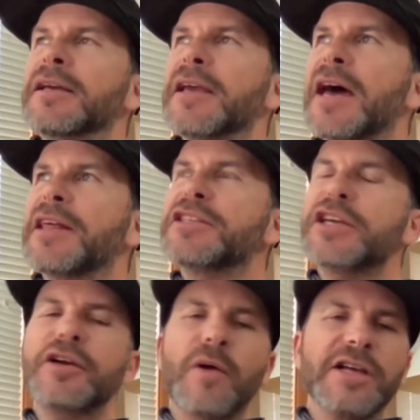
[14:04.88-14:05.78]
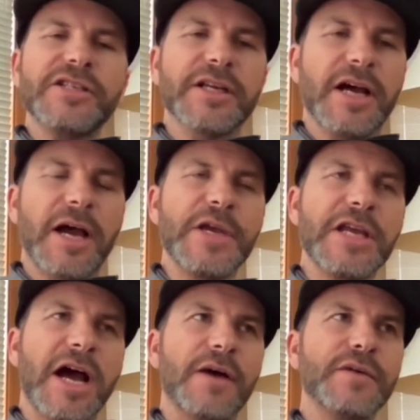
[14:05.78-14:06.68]
Yeah, that's a good question. I
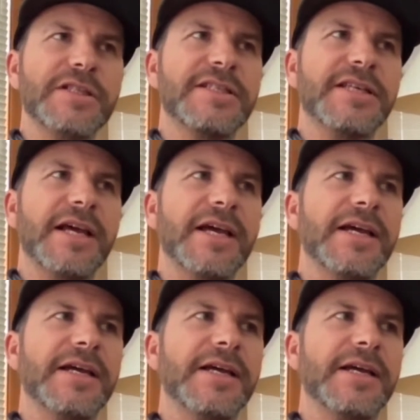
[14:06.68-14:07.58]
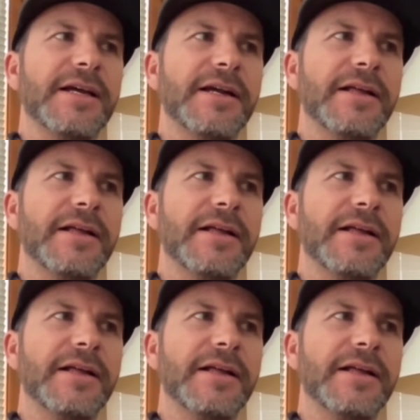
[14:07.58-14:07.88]
mean, I would say